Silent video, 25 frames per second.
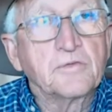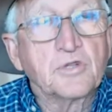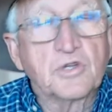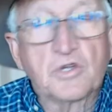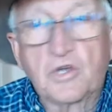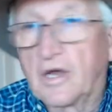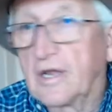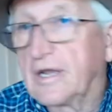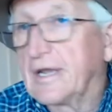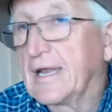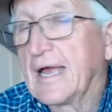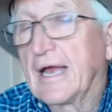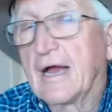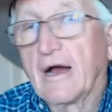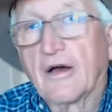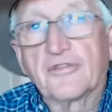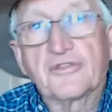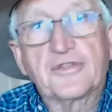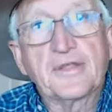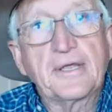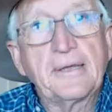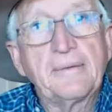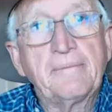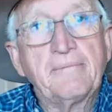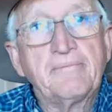Good and
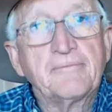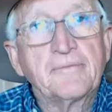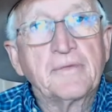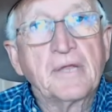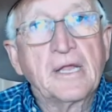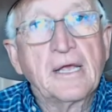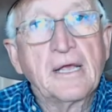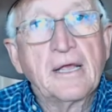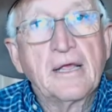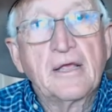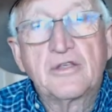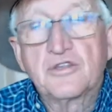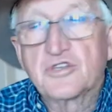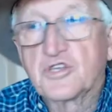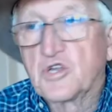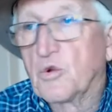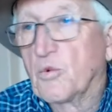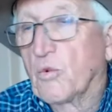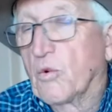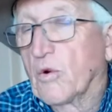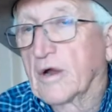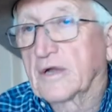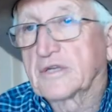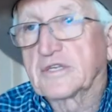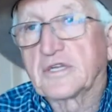healthy. She
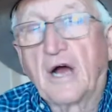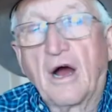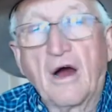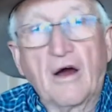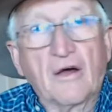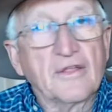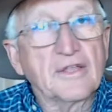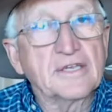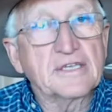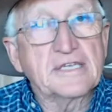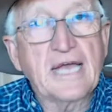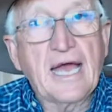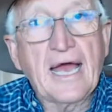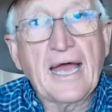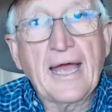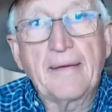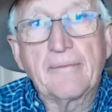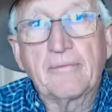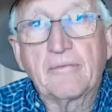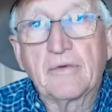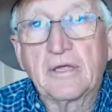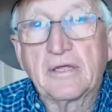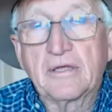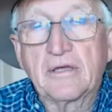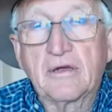worked all the
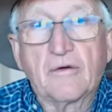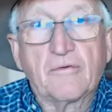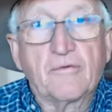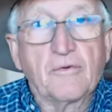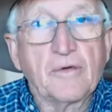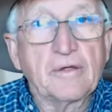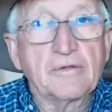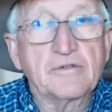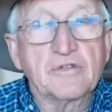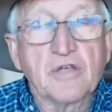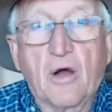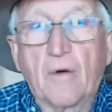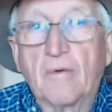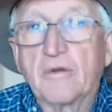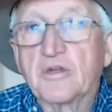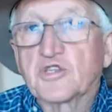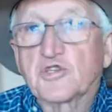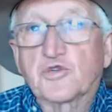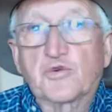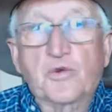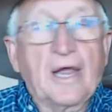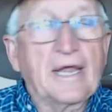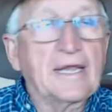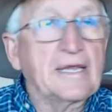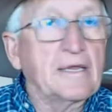time. We, you know, we was always
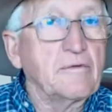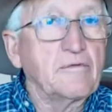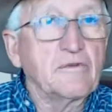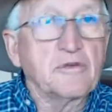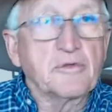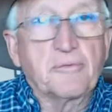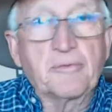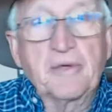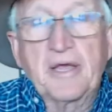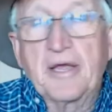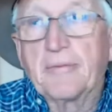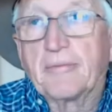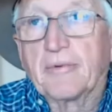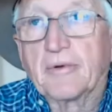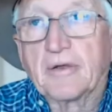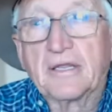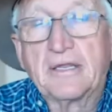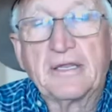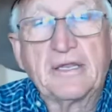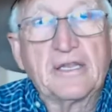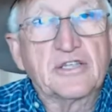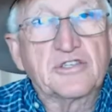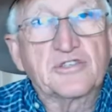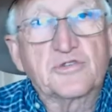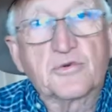training with people
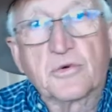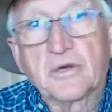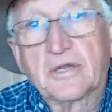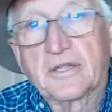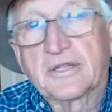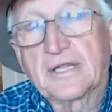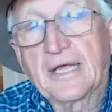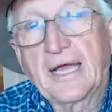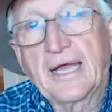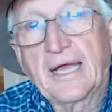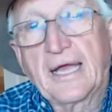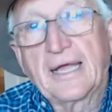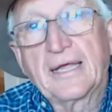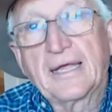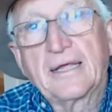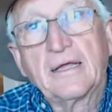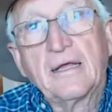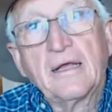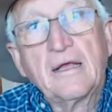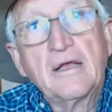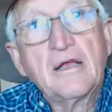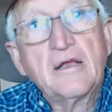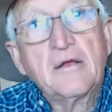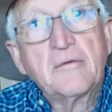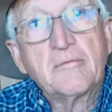and this sort of thing,
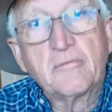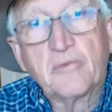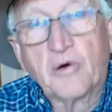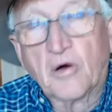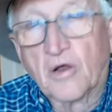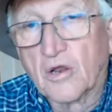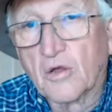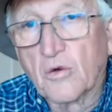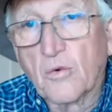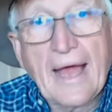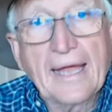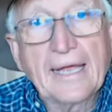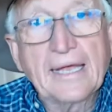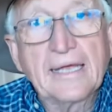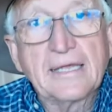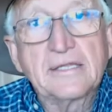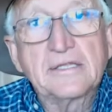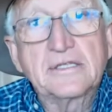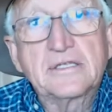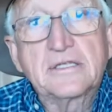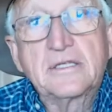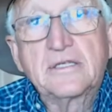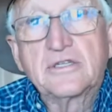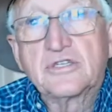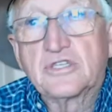pulling
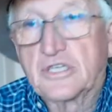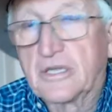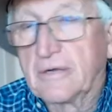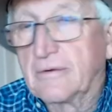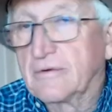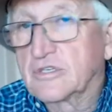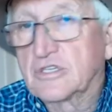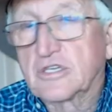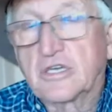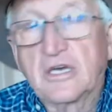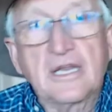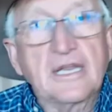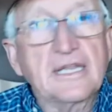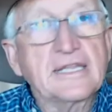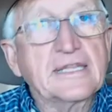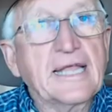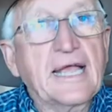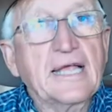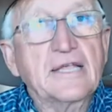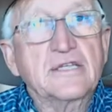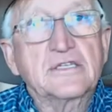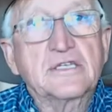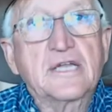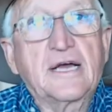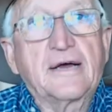wagons. She was good
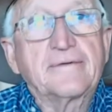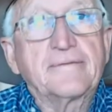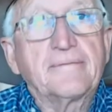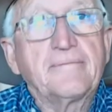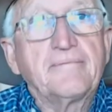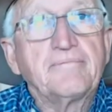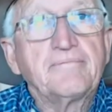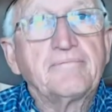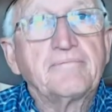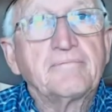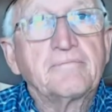at that stuff.